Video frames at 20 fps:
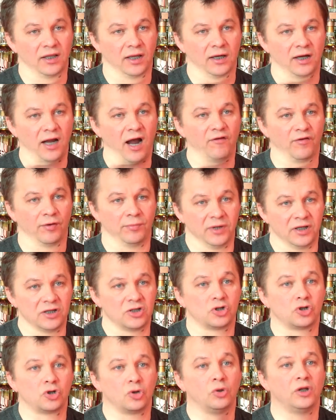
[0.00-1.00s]
the government
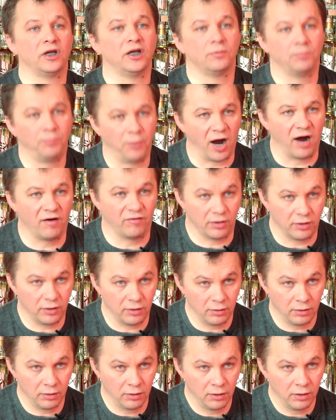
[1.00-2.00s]
is truly in power.
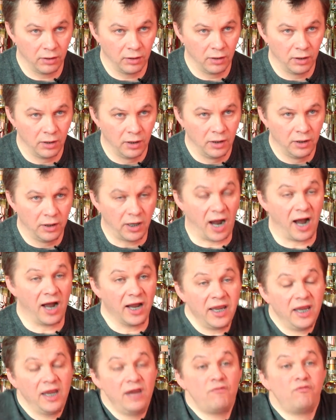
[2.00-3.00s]

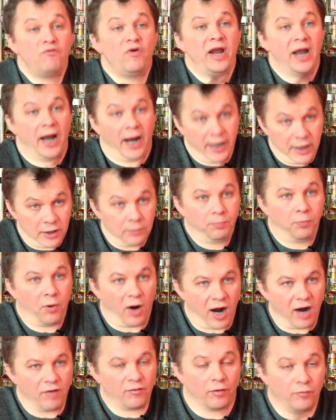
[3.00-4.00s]
If we are in
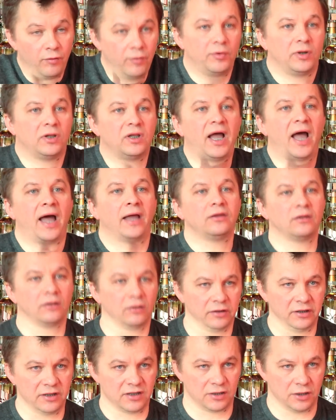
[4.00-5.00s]
power, we will
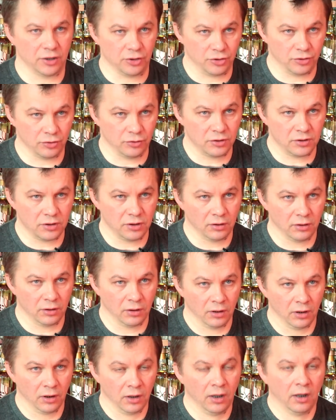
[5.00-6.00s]
handle these issues.
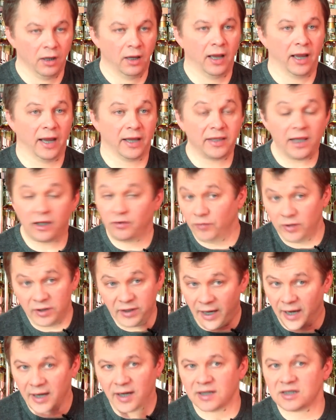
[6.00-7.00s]
And that will
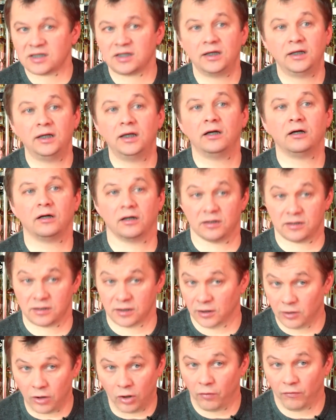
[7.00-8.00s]
take us
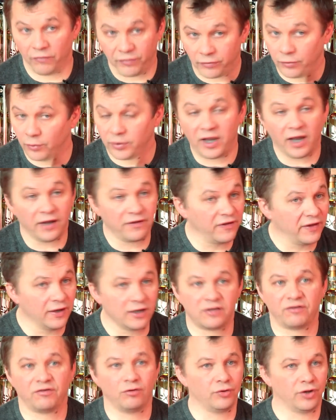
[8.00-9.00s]
years, you know, to get
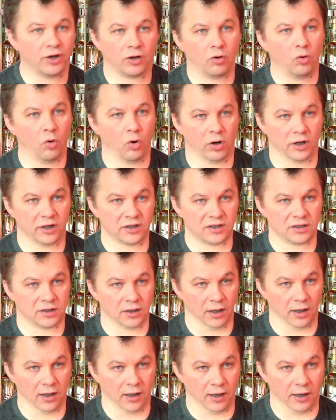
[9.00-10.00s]
things through the courts.
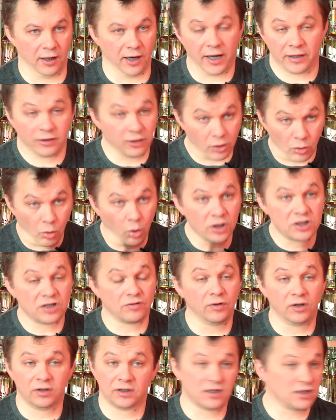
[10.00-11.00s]
And the courts
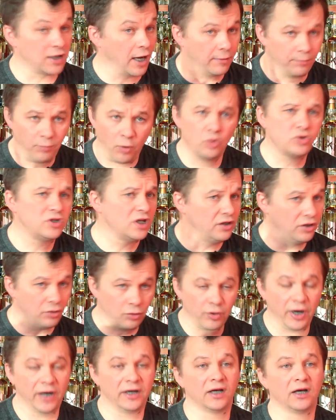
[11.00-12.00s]
will decide, both in
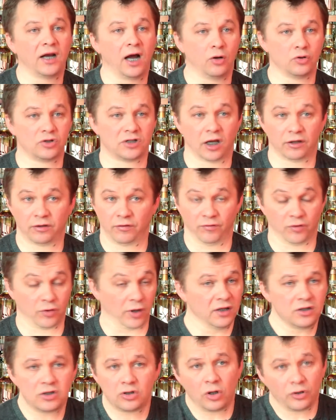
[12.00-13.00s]
Ukraine and outside of
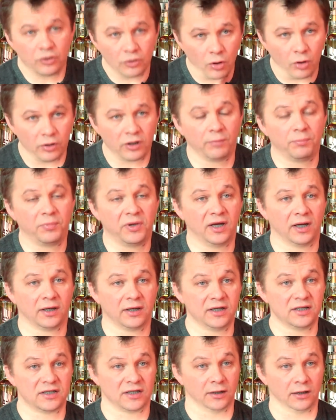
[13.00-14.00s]
Ukraine. It's not going to be
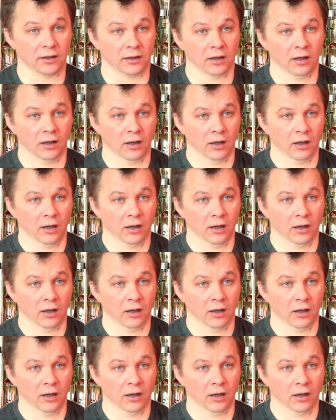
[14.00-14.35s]
an easy